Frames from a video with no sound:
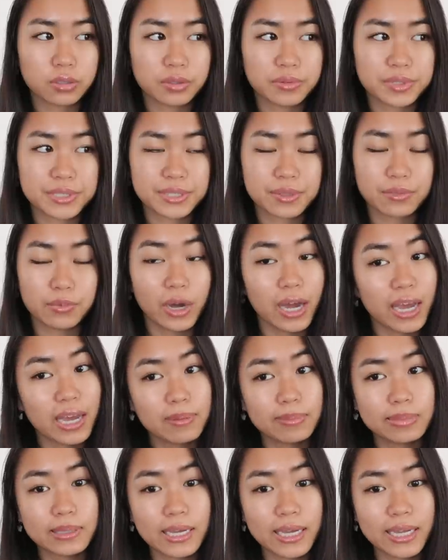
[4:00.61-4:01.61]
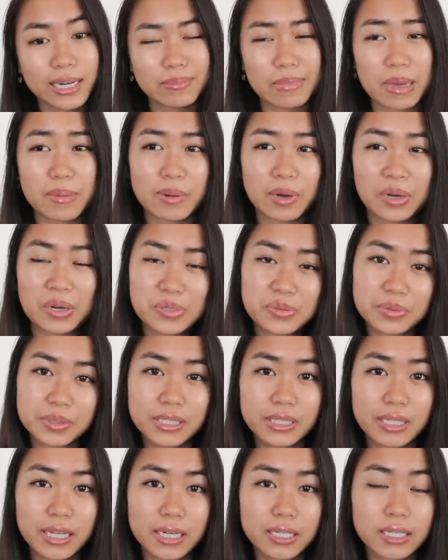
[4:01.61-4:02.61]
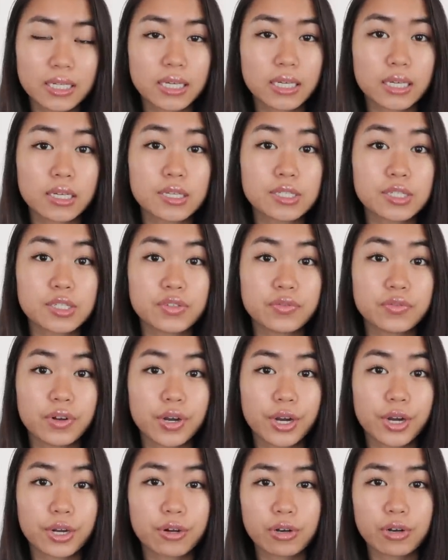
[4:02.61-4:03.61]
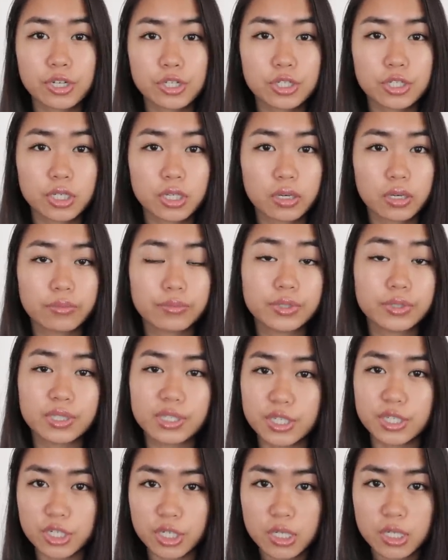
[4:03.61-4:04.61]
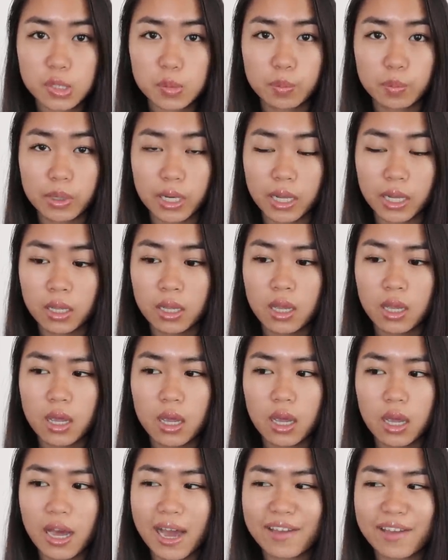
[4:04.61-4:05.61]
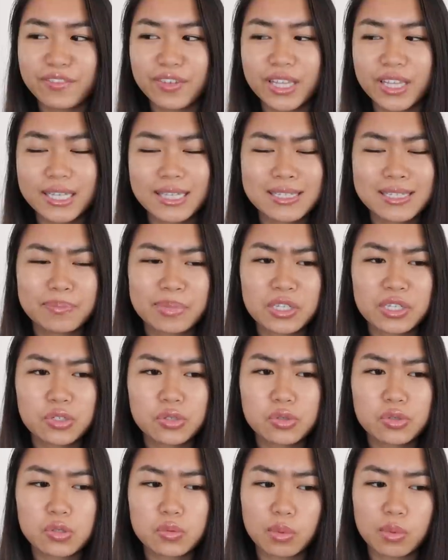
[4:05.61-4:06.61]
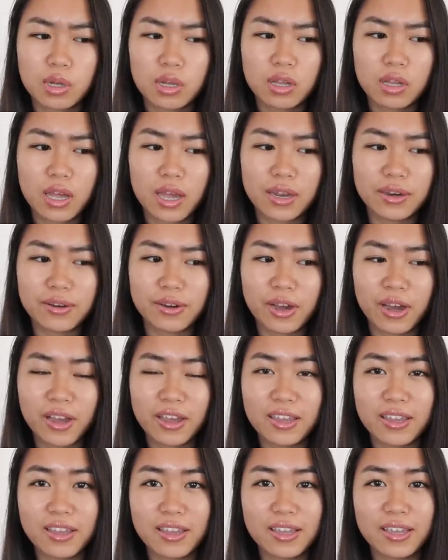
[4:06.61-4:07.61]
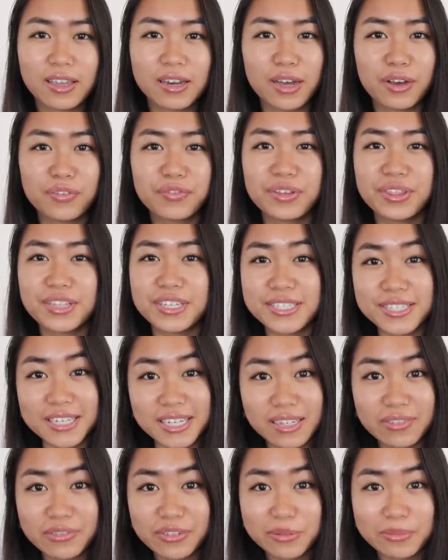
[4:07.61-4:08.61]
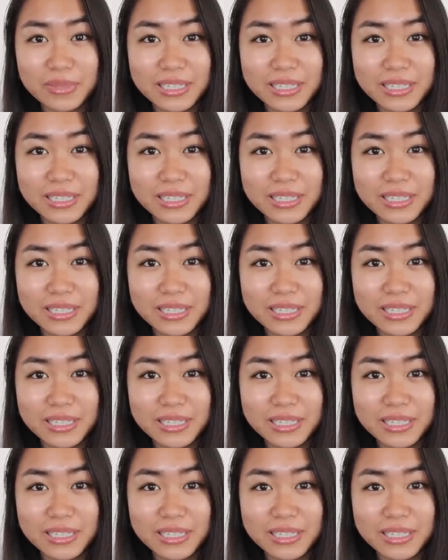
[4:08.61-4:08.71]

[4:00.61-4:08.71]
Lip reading: only reason why I applied, and my parents really liked it because it's very Christian and religious, but I feel like it's a bit too small and not enough in the city for